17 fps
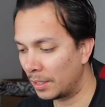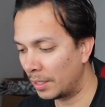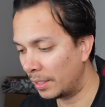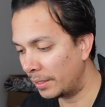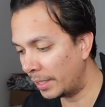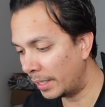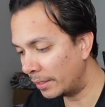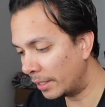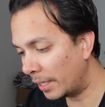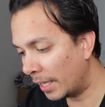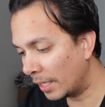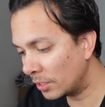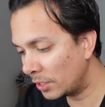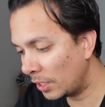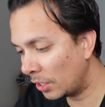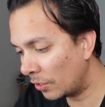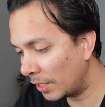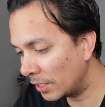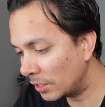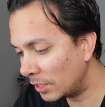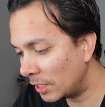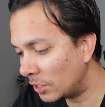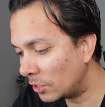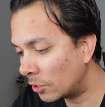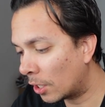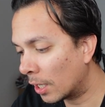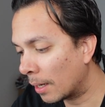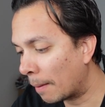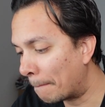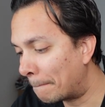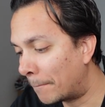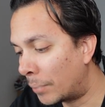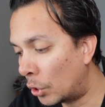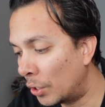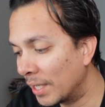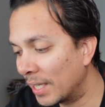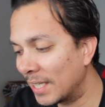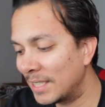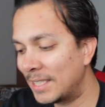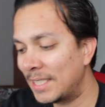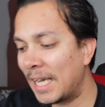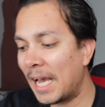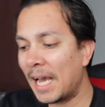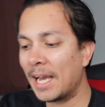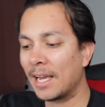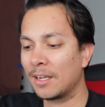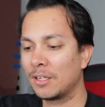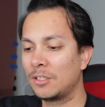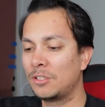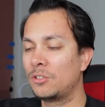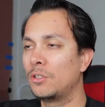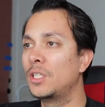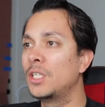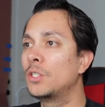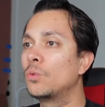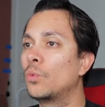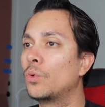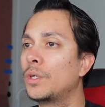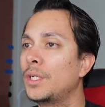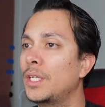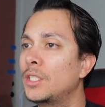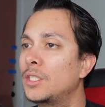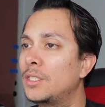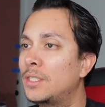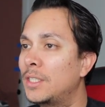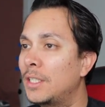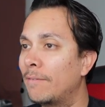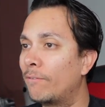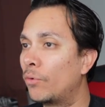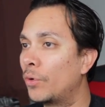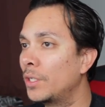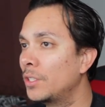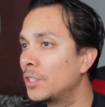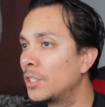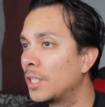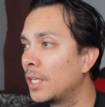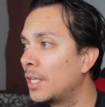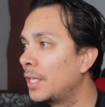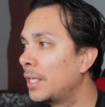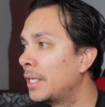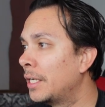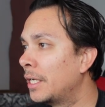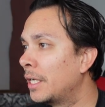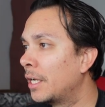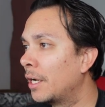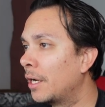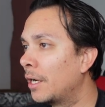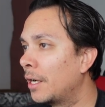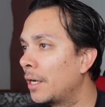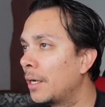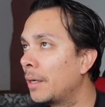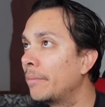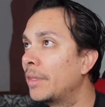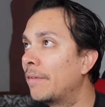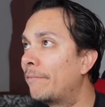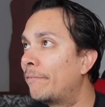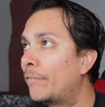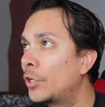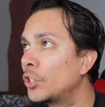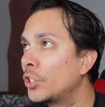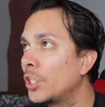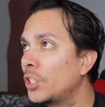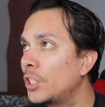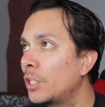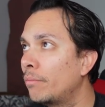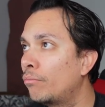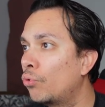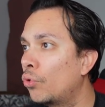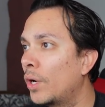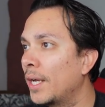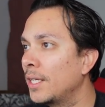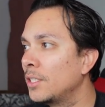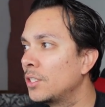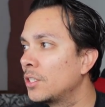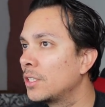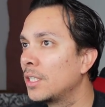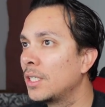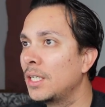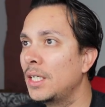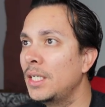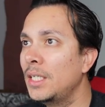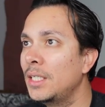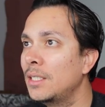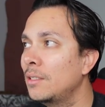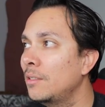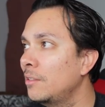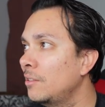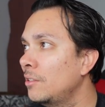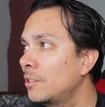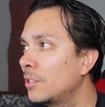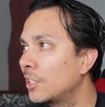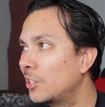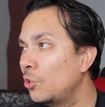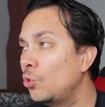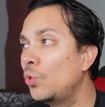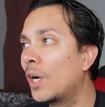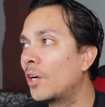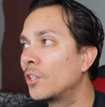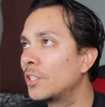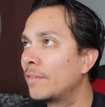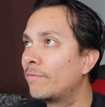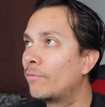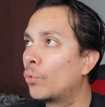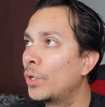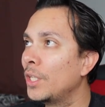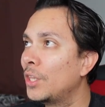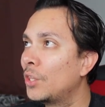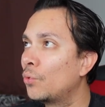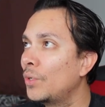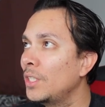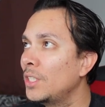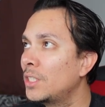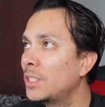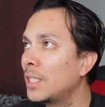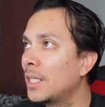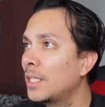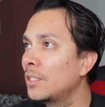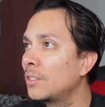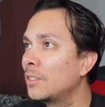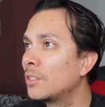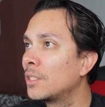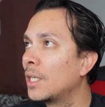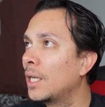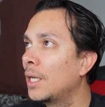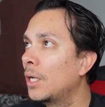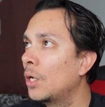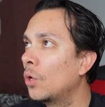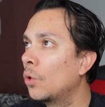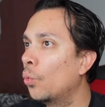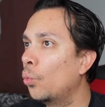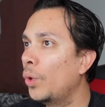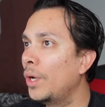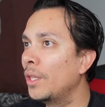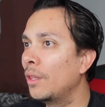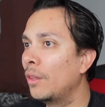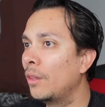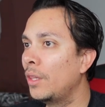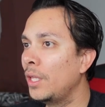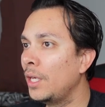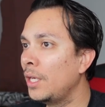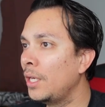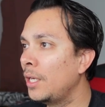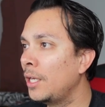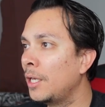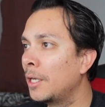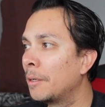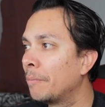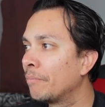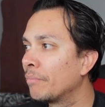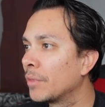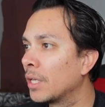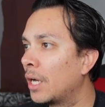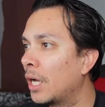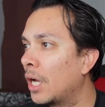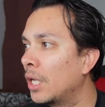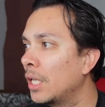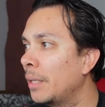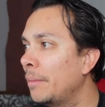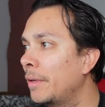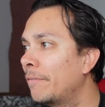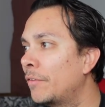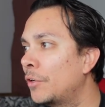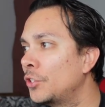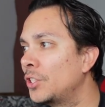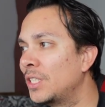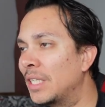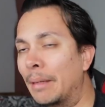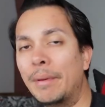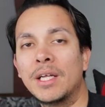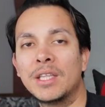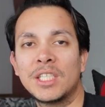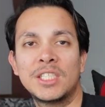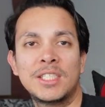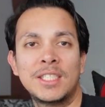The next here is the Dark Burning Attack. So this one is different. Um, the first edition price is $2.43 with the unlimited version about the